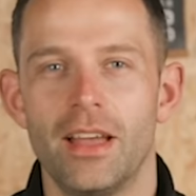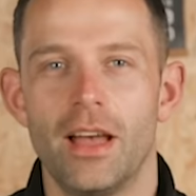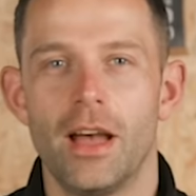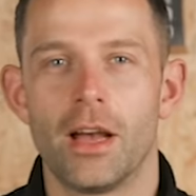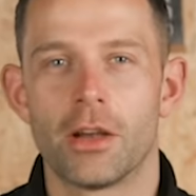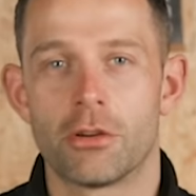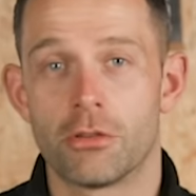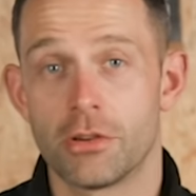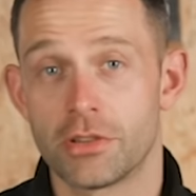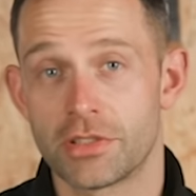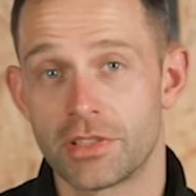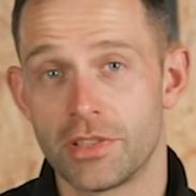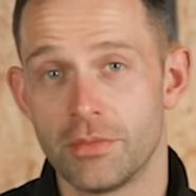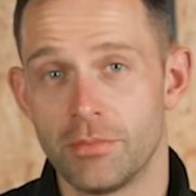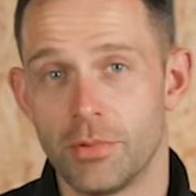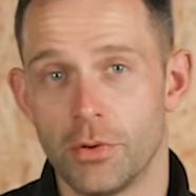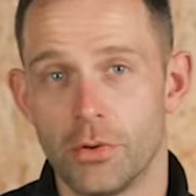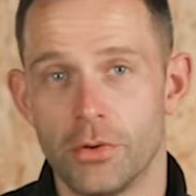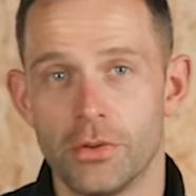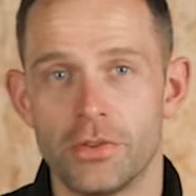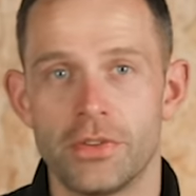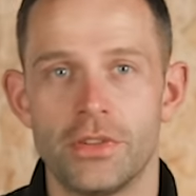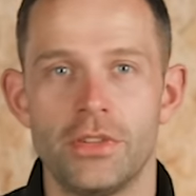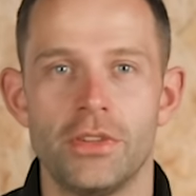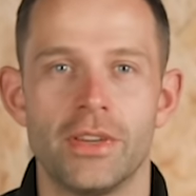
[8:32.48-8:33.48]
Across the
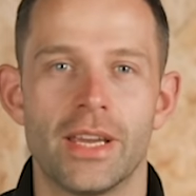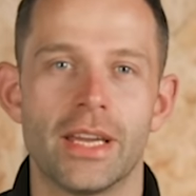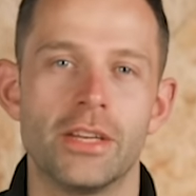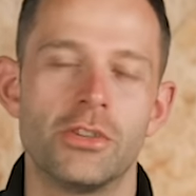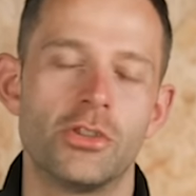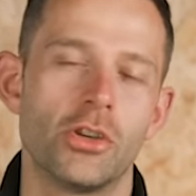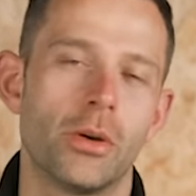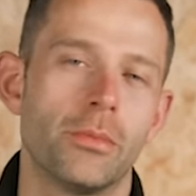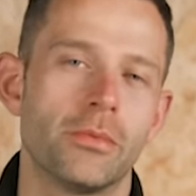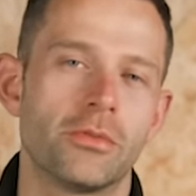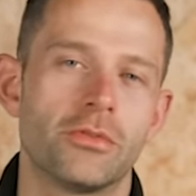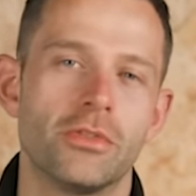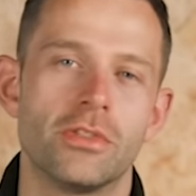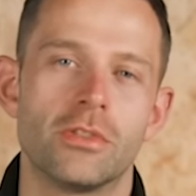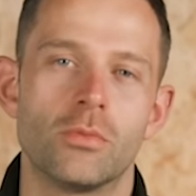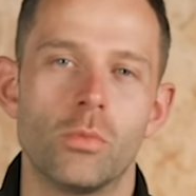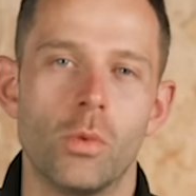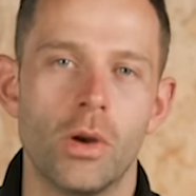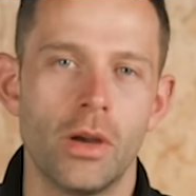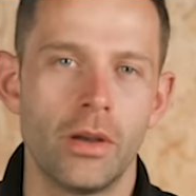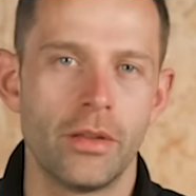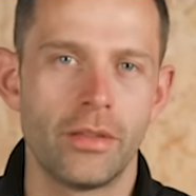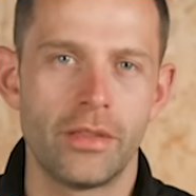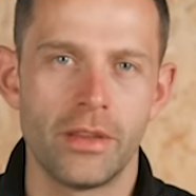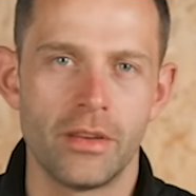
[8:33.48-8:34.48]
board, you get geometries
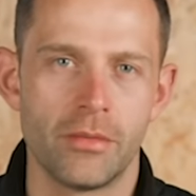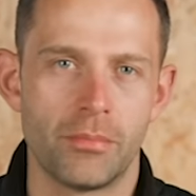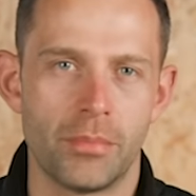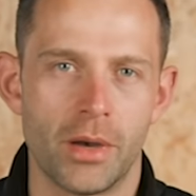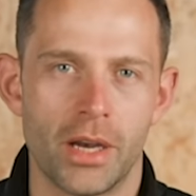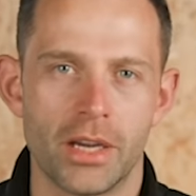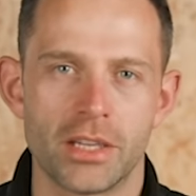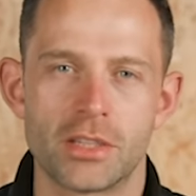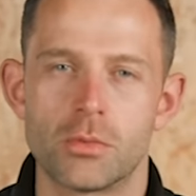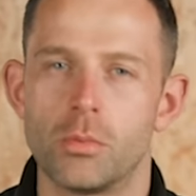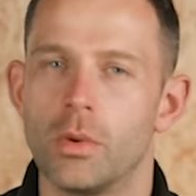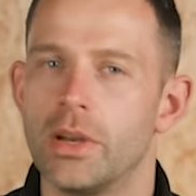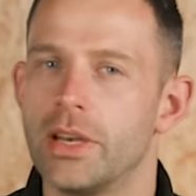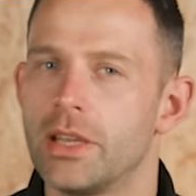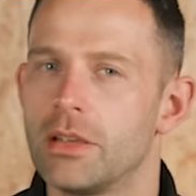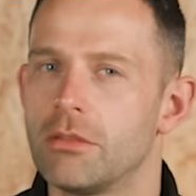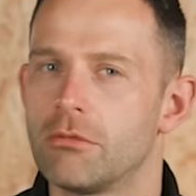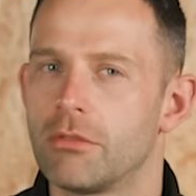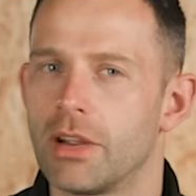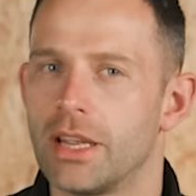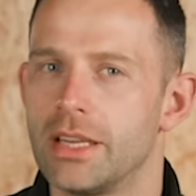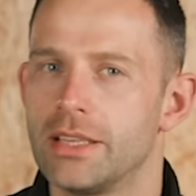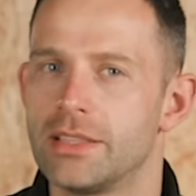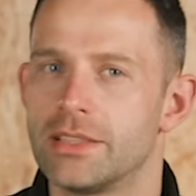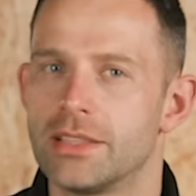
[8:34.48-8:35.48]
worthy of bikes winning
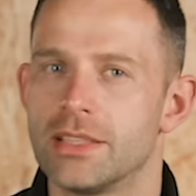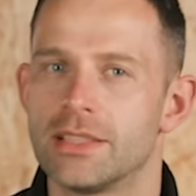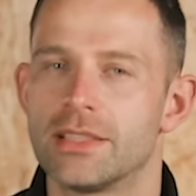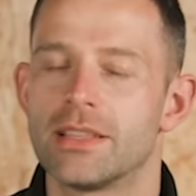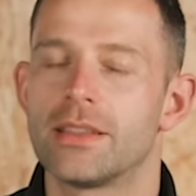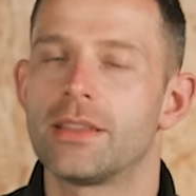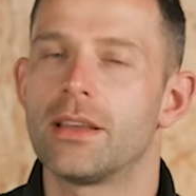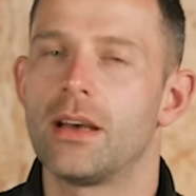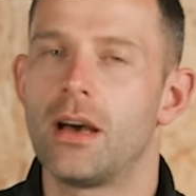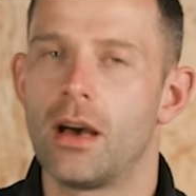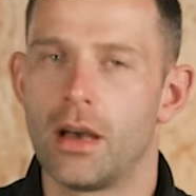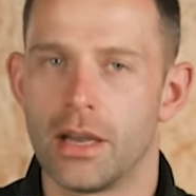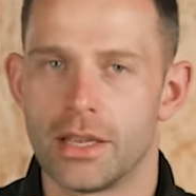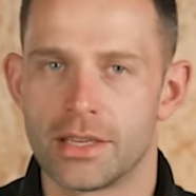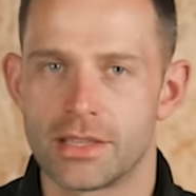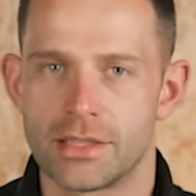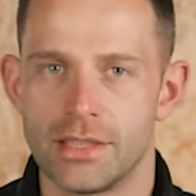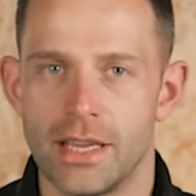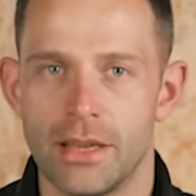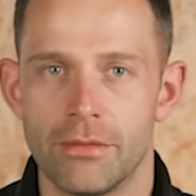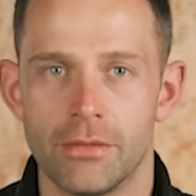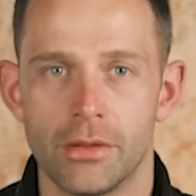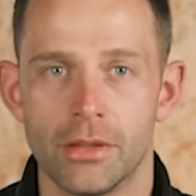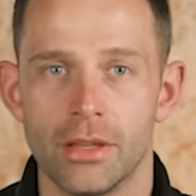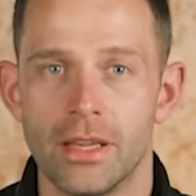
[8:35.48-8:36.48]
races at the highest
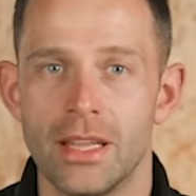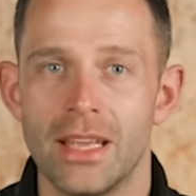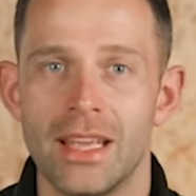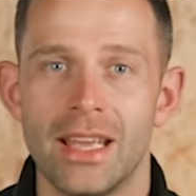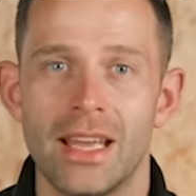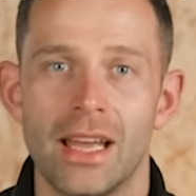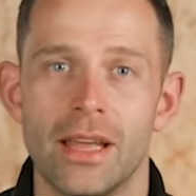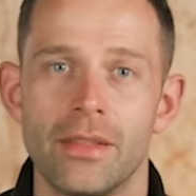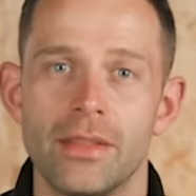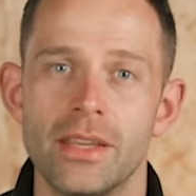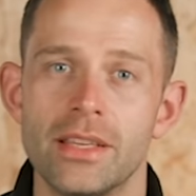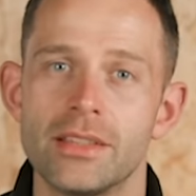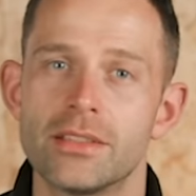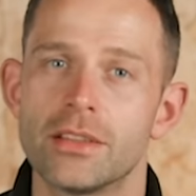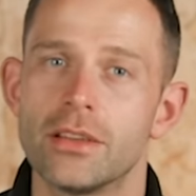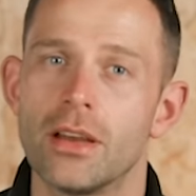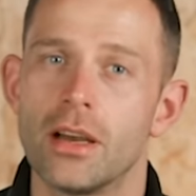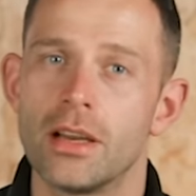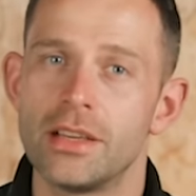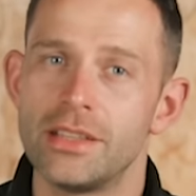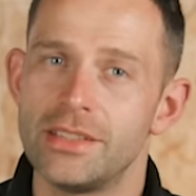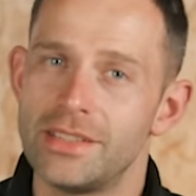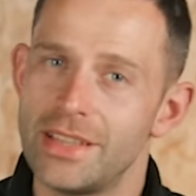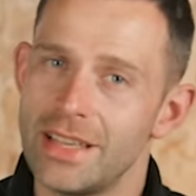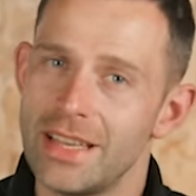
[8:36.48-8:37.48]
level, and these are
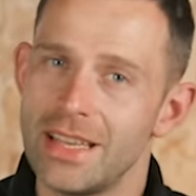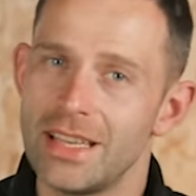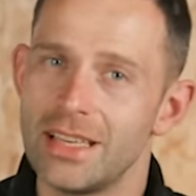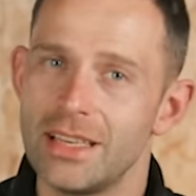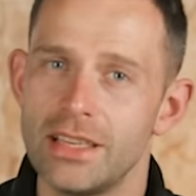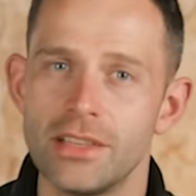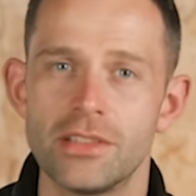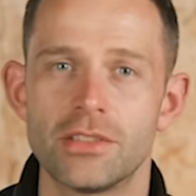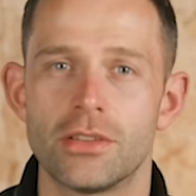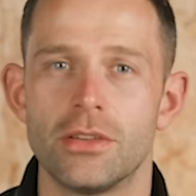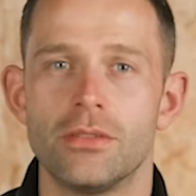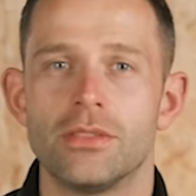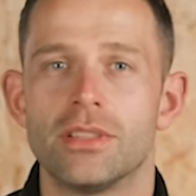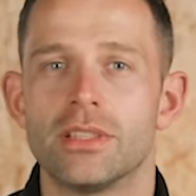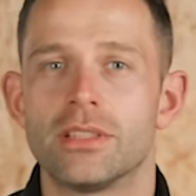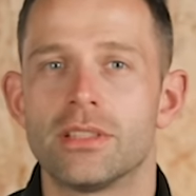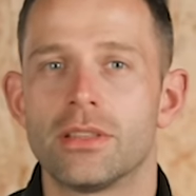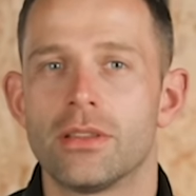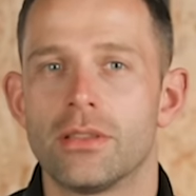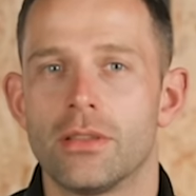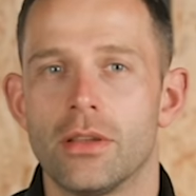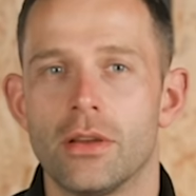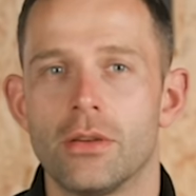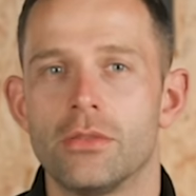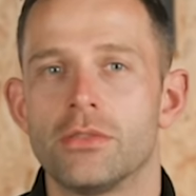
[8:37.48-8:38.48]
ideally suited to
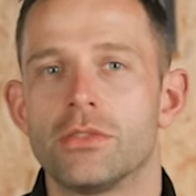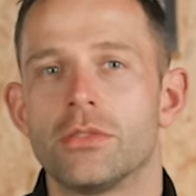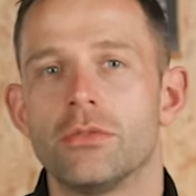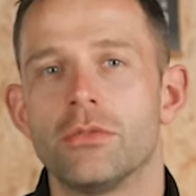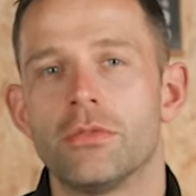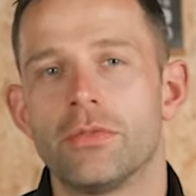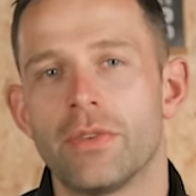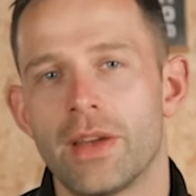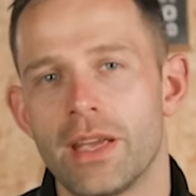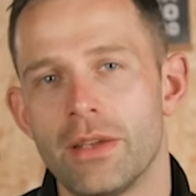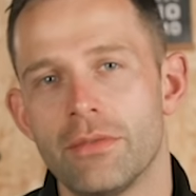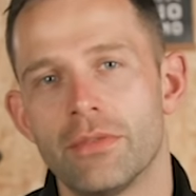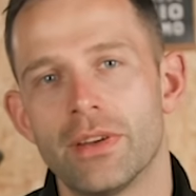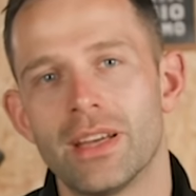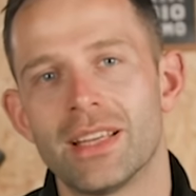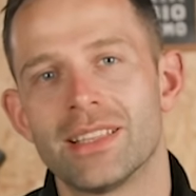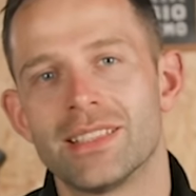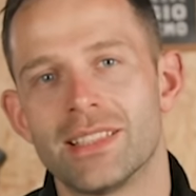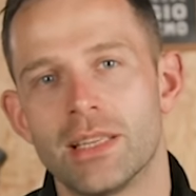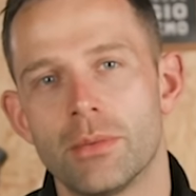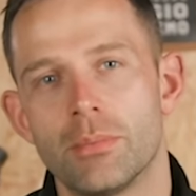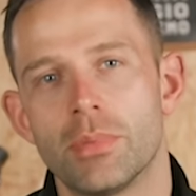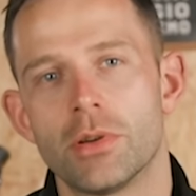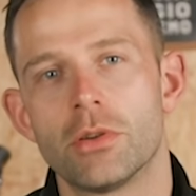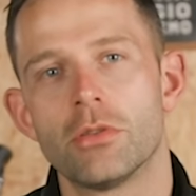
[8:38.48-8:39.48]
those who favour a
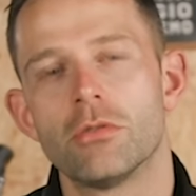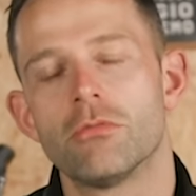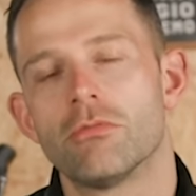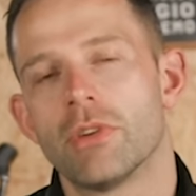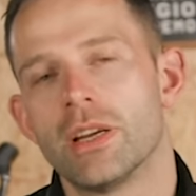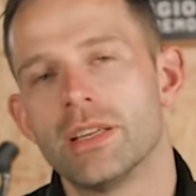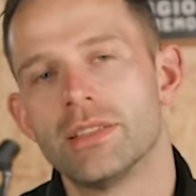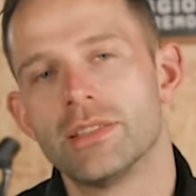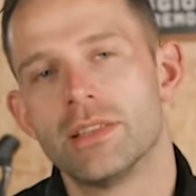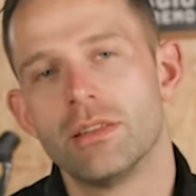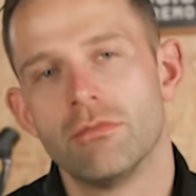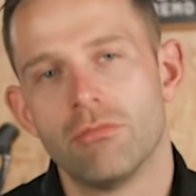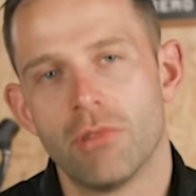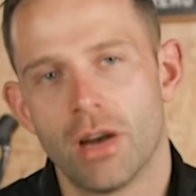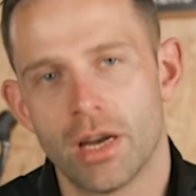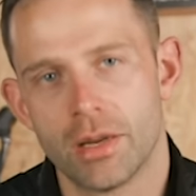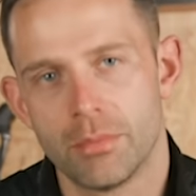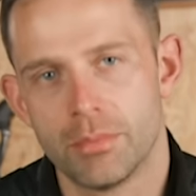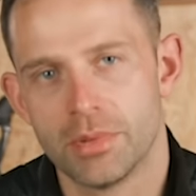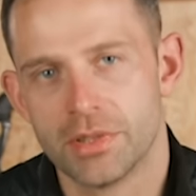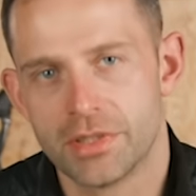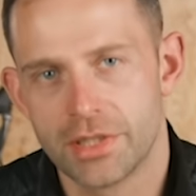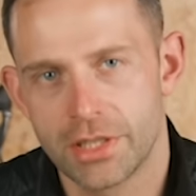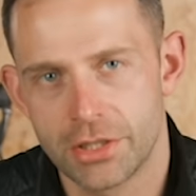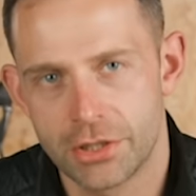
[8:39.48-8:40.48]
typical racy ride
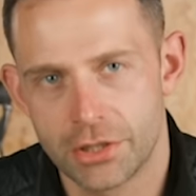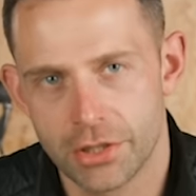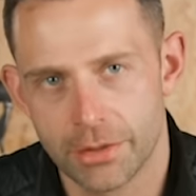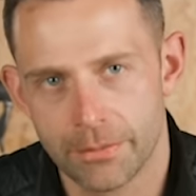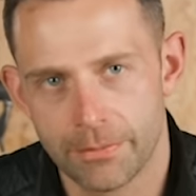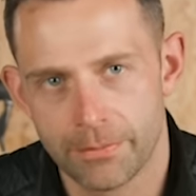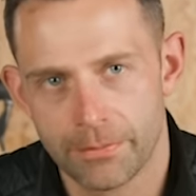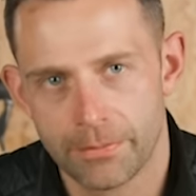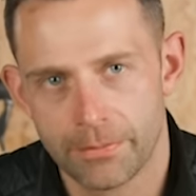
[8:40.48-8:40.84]
position.